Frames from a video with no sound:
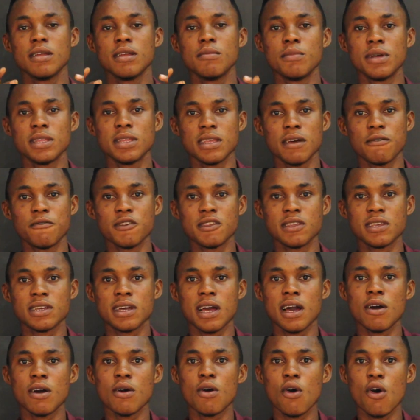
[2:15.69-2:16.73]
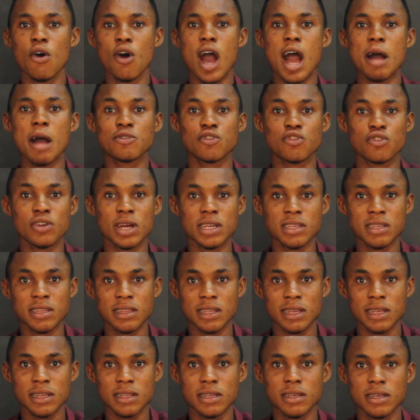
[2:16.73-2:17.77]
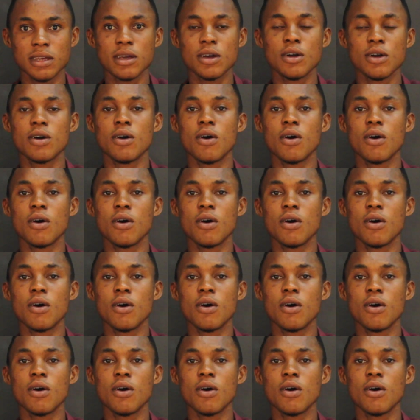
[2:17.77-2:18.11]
the metaphysical or abstract stage,